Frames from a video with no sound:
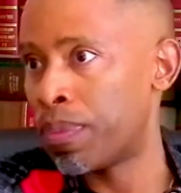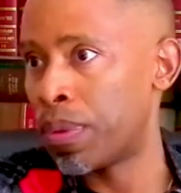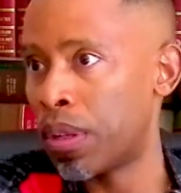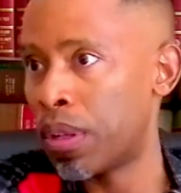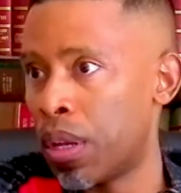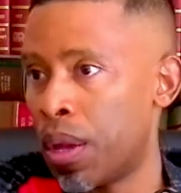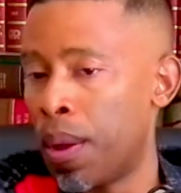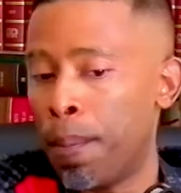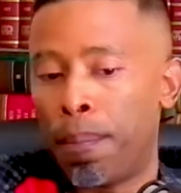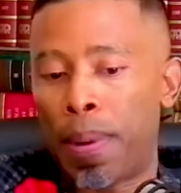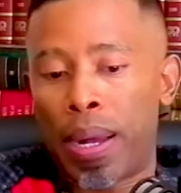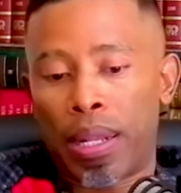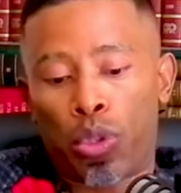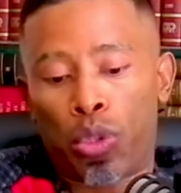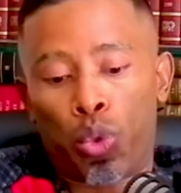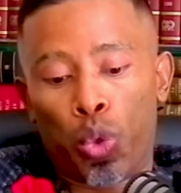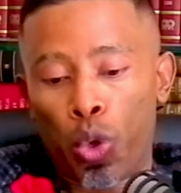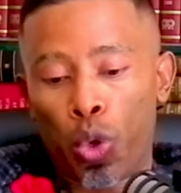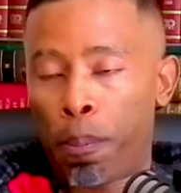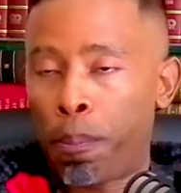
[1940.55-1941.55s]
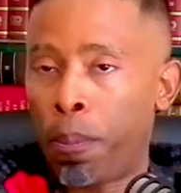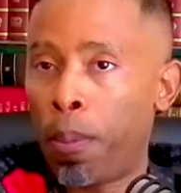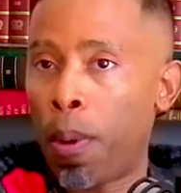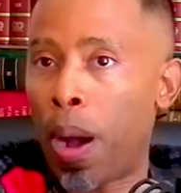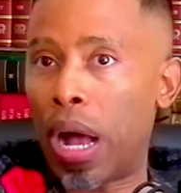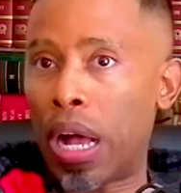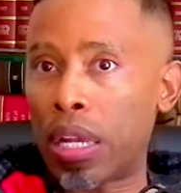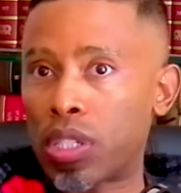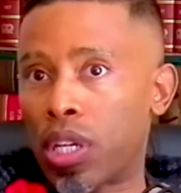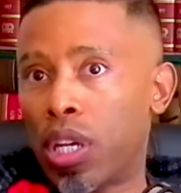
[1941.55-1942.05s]
Yeah. But to your
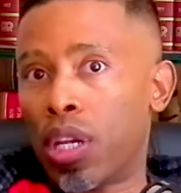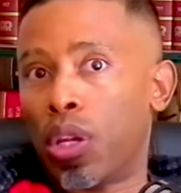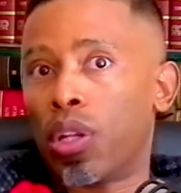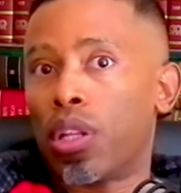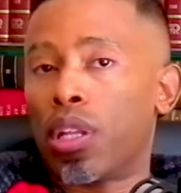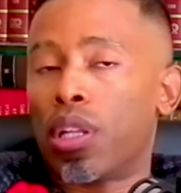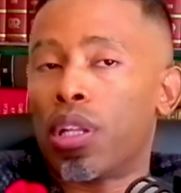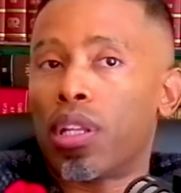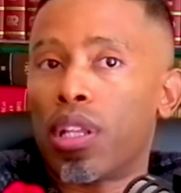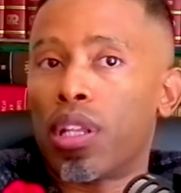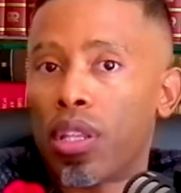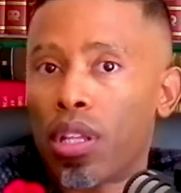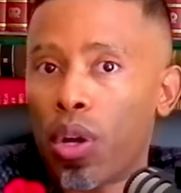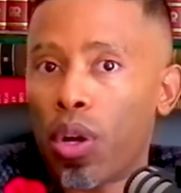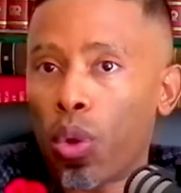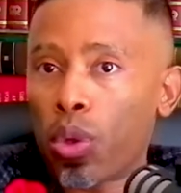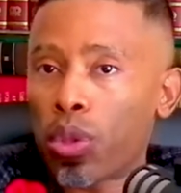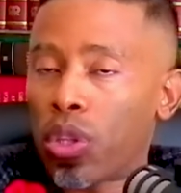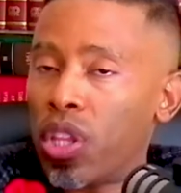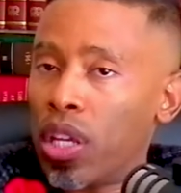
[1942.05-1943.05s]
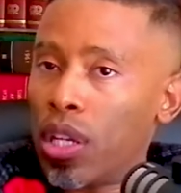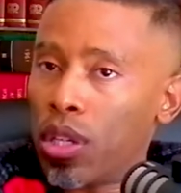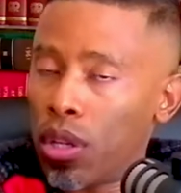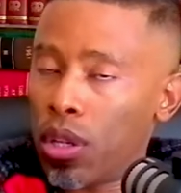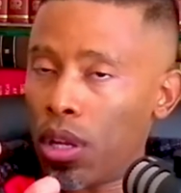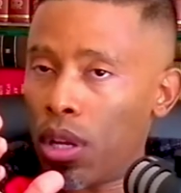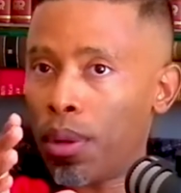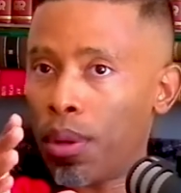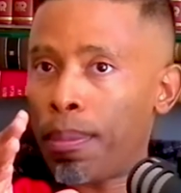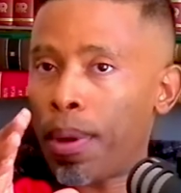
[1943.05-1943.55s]
asking me the, the, the whole thing
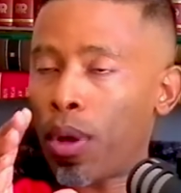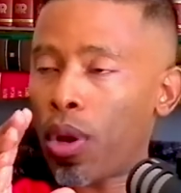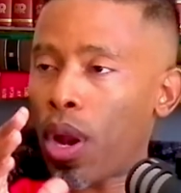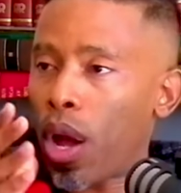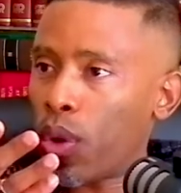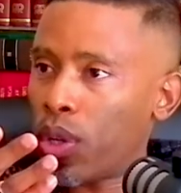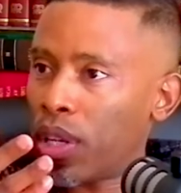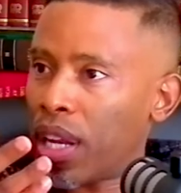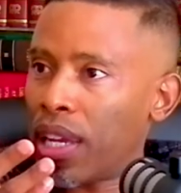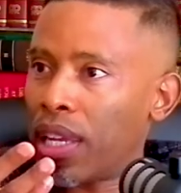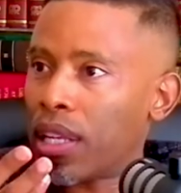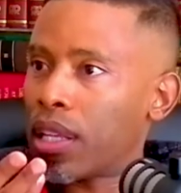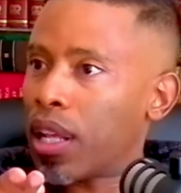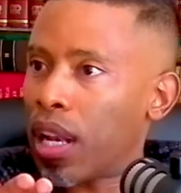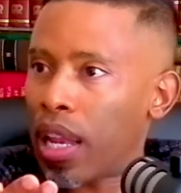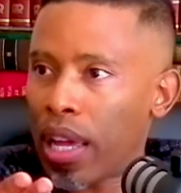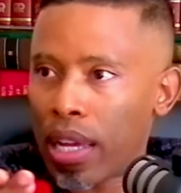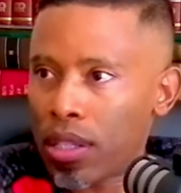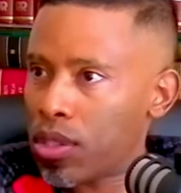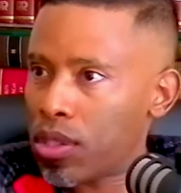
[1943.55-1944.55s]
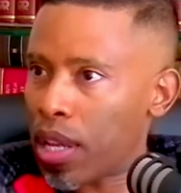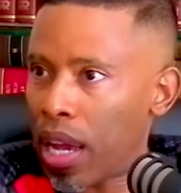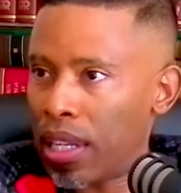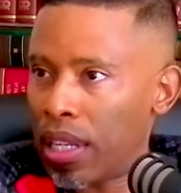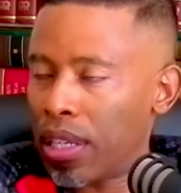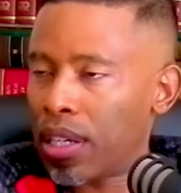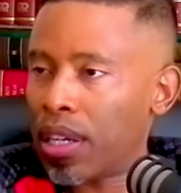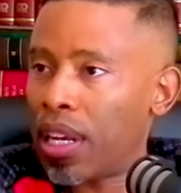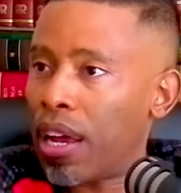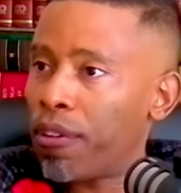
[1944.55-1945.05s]
about how did I get clients, I
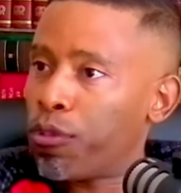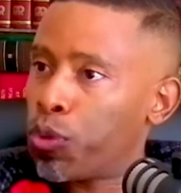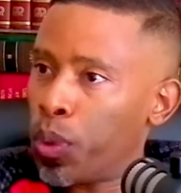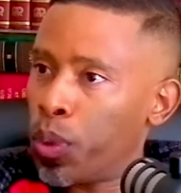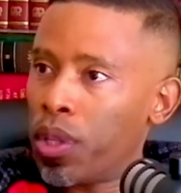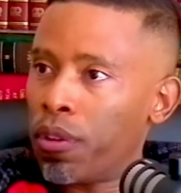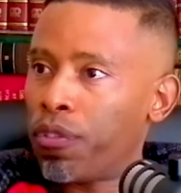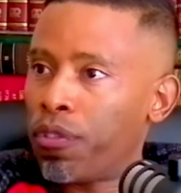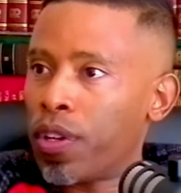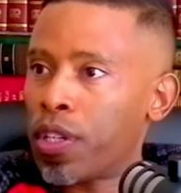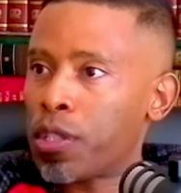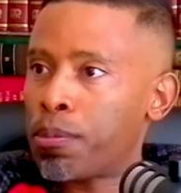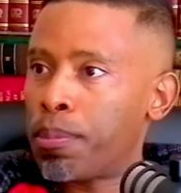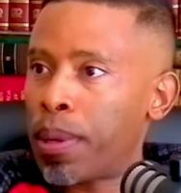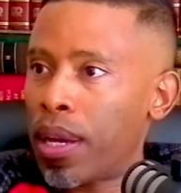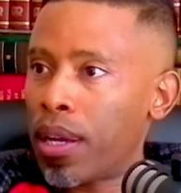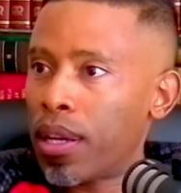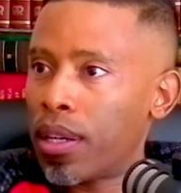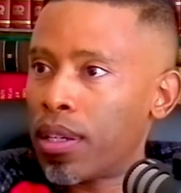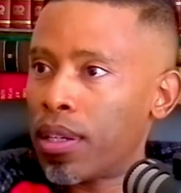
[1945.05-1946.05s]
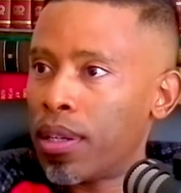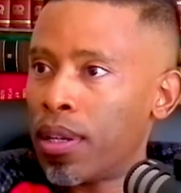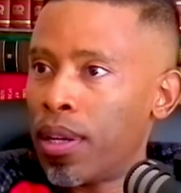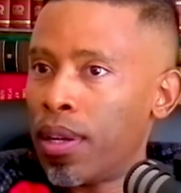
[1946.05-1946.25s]
didn't have to in the first bank.